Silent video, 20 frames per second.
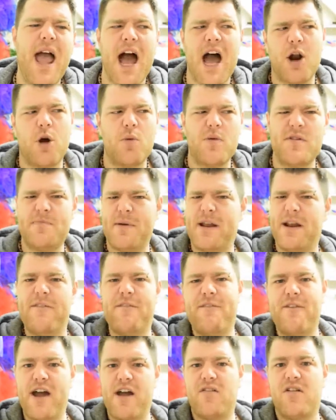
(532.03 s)
I'd always been a
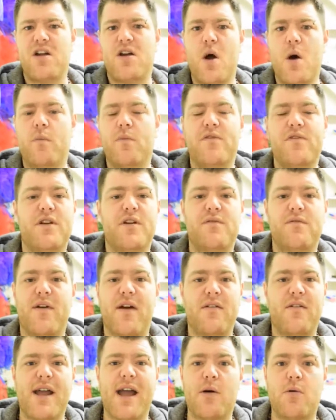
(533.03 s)
very confident,
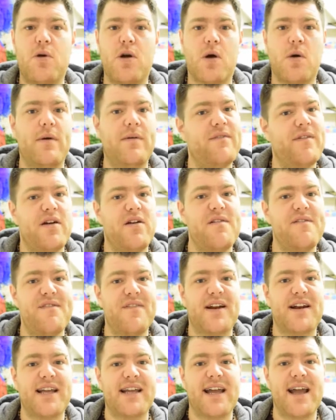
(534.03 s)
very outgoing, very
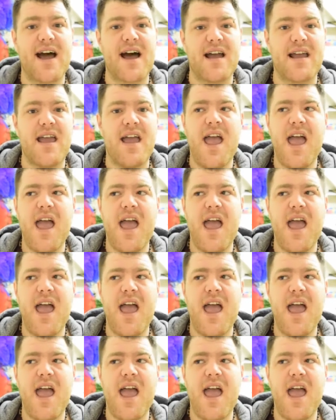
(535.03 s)
funny guy.